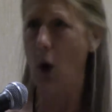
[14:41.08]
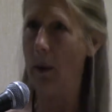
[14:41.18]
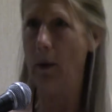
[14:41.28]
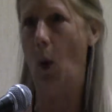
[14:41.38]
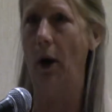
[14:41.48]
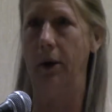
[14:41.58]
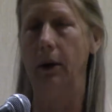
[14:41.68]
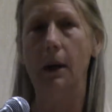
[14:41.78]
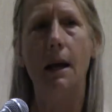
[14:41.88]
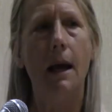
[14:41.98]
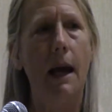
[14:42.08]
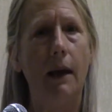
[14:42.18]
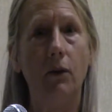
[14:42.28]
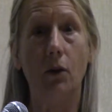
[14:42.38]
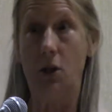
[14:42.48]
Go in the water.
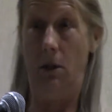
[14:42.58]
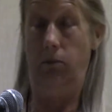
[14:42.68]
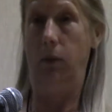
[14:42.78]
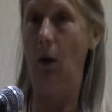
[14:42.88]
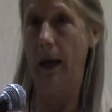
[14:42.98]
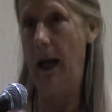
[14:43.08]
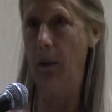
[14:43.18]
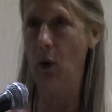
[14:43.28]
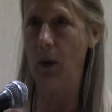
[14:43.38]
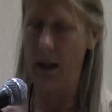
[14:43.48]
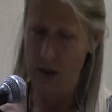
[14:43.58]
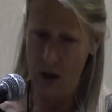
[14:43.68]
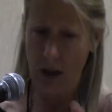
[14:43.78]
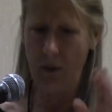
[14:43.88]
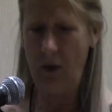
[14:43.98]
And so she, okay, I'm going in.
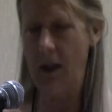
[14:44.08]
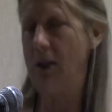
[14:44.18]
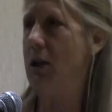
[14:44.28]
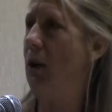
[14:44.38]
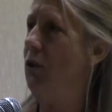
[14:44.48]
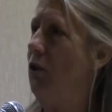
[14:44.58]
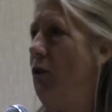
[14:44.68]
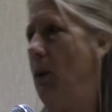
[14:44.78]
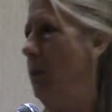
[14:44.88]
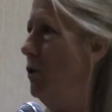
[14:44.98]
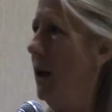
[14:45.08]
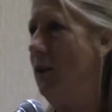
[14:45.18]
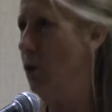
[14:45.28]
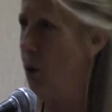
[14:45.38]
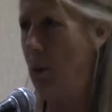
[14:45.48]
She goes in, she swims, she
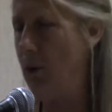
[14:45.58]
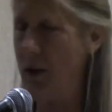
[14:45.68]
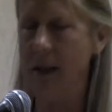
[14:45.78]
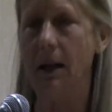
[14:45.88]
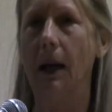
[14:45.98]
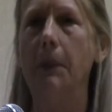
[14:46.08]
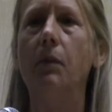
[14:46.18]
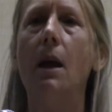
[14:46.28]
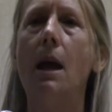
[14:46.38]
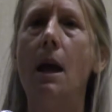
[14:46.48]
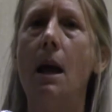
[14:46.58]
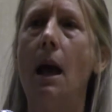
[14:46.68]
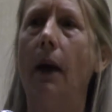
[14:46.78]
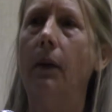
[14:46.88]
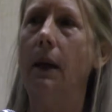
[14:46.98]
has her normal fun time.
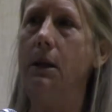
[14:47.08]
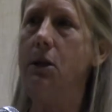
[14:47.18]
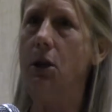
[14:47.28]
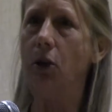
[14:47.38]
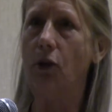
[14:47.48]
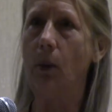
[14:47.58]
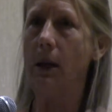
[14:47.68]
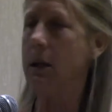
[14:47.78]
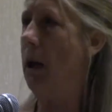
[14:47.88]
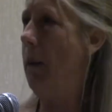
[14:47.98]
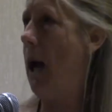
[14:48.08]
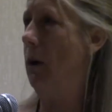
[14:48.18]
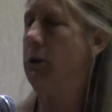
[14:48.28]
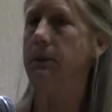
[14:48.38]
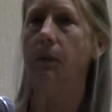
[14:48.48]
And then she turns around to come
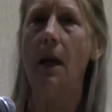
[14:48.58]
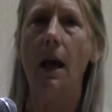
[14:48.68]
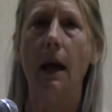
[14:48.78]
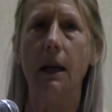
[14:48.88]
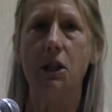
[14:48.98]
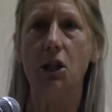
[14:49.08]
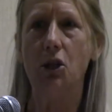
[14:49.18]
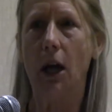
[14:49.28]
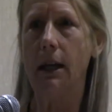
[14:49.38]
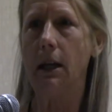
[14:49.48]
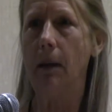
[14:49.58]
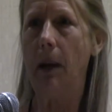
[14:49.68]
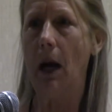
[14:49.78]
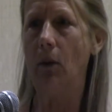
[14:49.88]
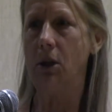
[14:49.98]
out. And as she tried to come
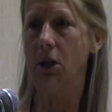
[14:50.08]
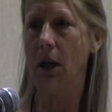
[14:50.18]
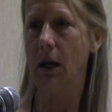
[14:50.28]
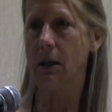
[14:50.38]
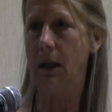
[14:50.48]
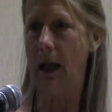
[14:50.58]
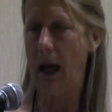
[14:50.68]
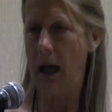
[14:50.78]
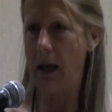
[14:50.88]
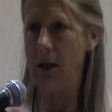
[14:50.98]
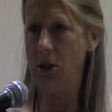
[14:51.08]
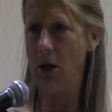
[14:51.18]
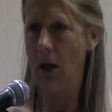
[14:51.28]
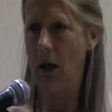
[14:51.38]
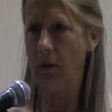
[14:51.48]
out, when she got to the
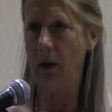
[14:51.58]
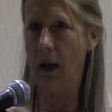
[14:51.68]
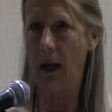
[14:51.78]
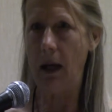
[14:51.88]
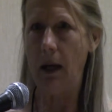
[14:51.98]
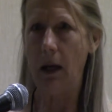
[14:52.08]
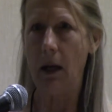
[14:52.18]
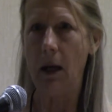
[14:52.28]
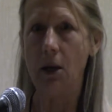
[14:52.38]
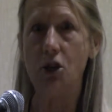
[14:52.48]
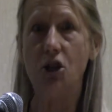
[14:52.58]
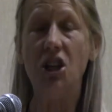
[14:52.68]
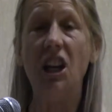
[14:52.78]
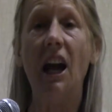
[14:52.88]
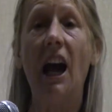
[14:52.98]
edge of the lake,
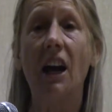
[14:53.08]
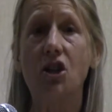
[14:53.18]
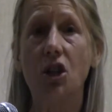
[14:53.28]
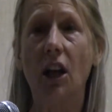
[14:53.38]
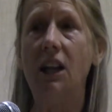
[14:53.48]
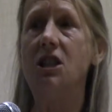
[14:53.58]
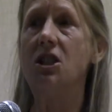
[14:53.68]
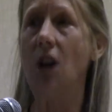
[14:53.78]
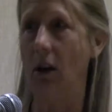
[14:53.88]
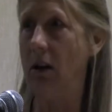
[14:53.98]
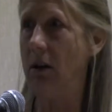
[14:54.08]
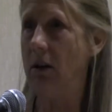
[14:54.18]
she actually sunk